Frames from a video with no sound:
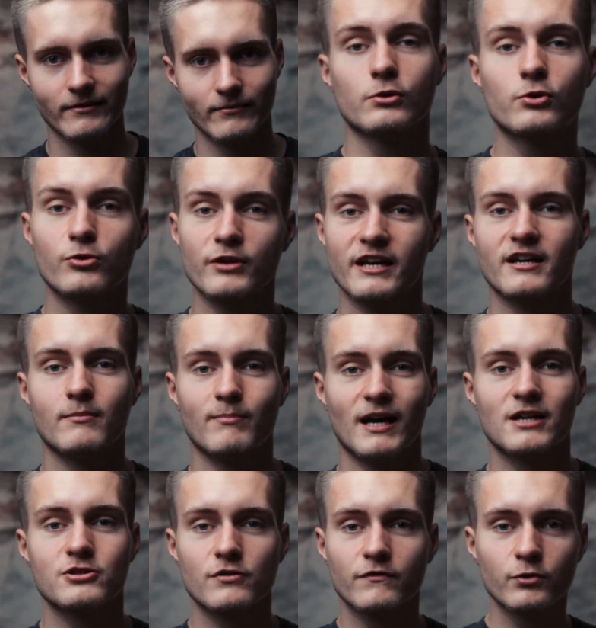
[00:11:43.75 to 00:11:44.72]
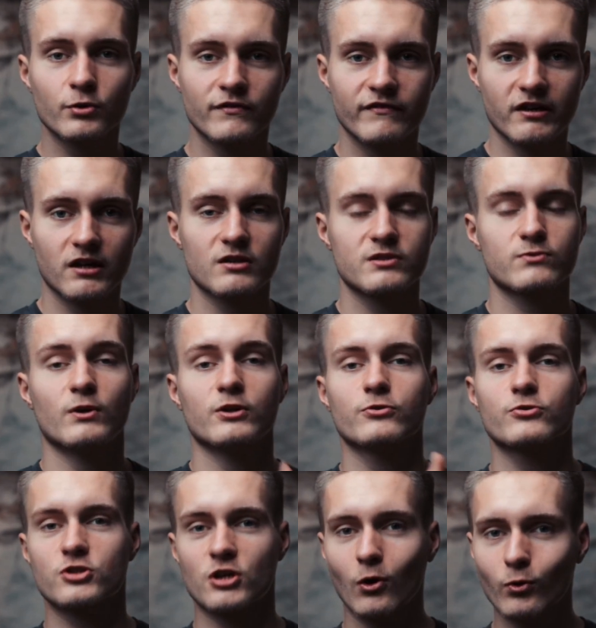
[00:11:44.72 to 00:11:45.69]
You create a bunch of good videos where
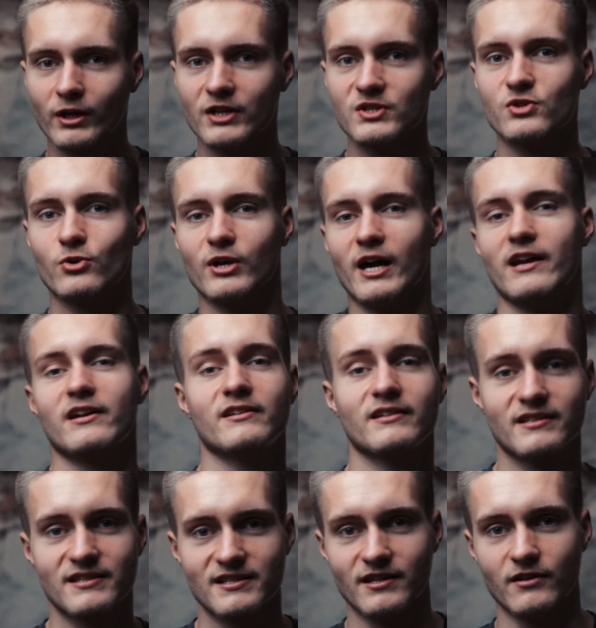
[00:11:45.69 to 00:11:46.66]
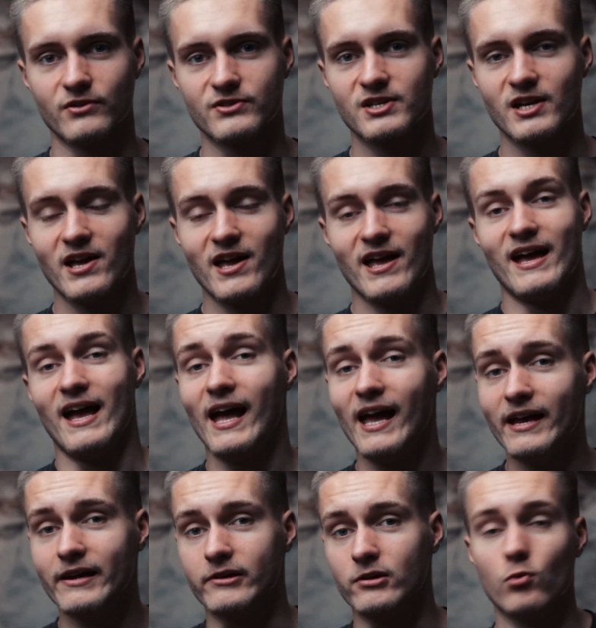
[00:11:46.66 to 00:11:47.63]
you showcase your editing skills,
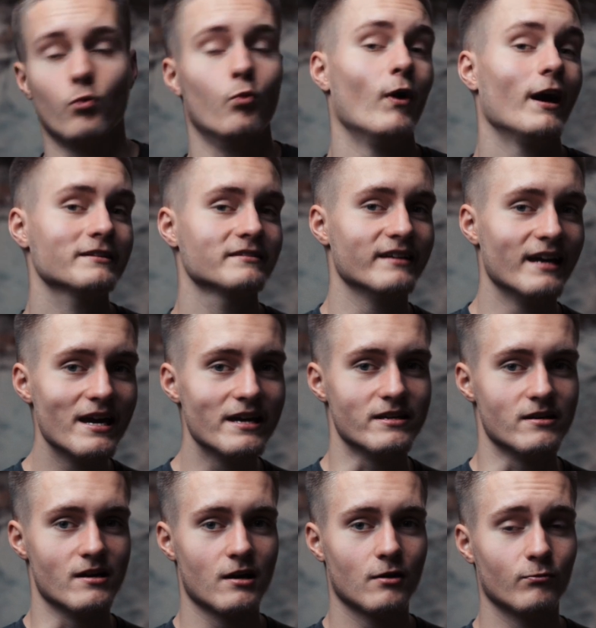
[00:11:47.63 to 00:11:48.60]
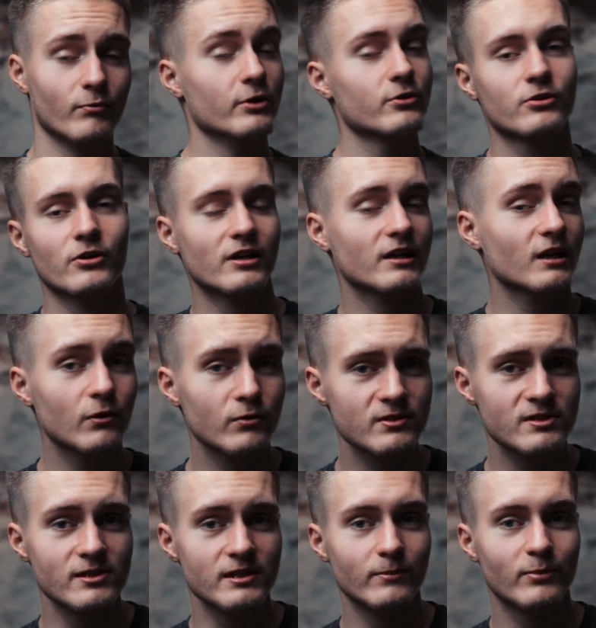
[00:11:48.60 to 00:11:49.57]
and one day, when you're gonna go to
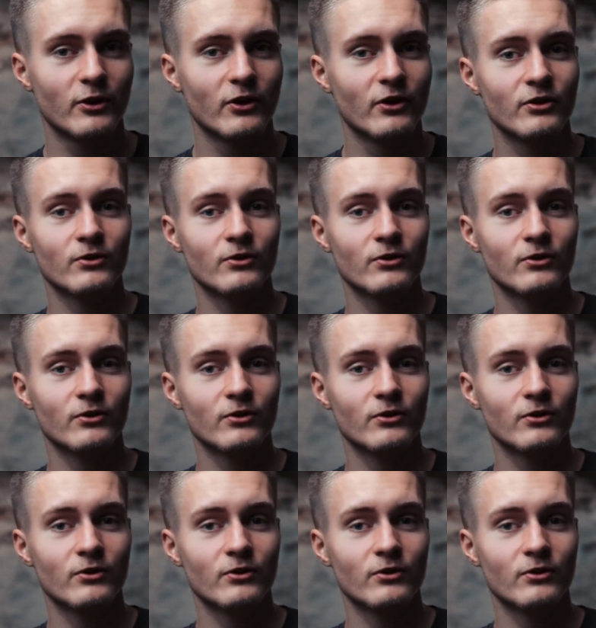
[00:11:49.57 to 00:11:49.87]
sleep,